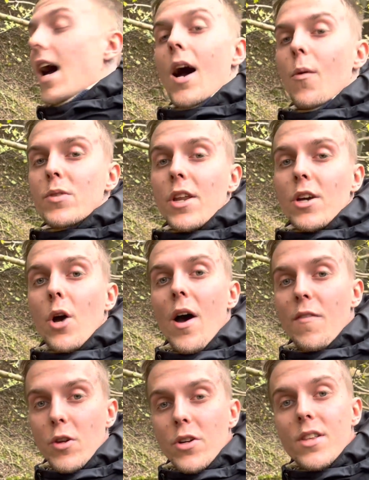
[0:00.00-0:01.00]
I'm going to go
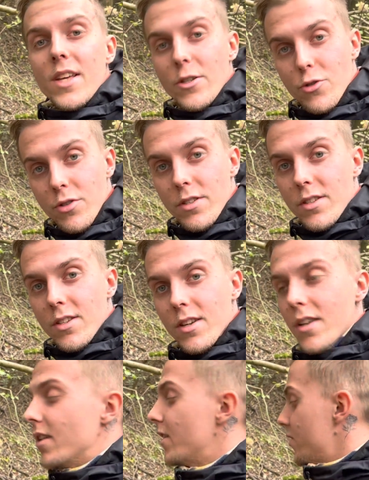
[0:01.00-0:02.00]
have a look at the entrance.
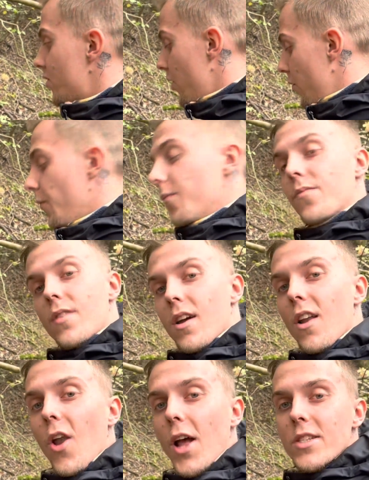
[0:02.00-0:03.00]
So,
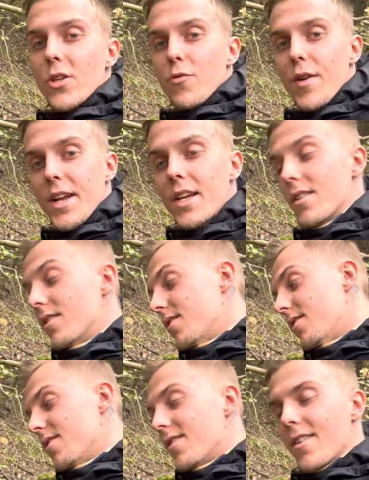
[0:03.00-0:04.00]
lights at the ready,
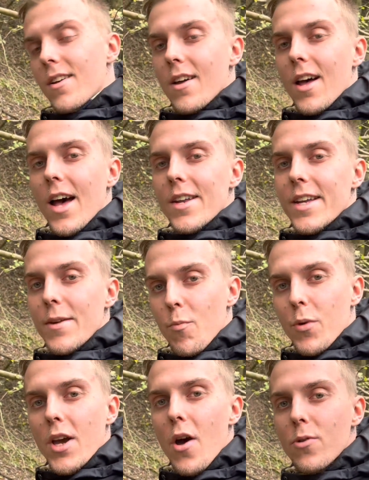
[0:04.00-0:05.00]
and in
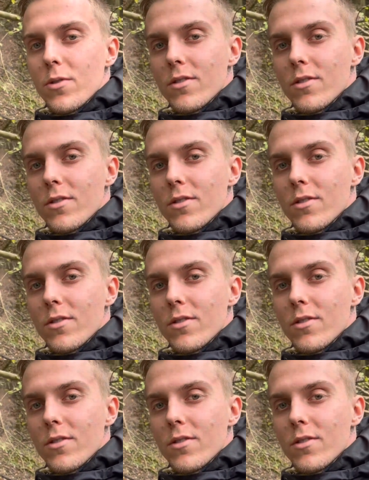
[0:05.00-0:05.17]
we go.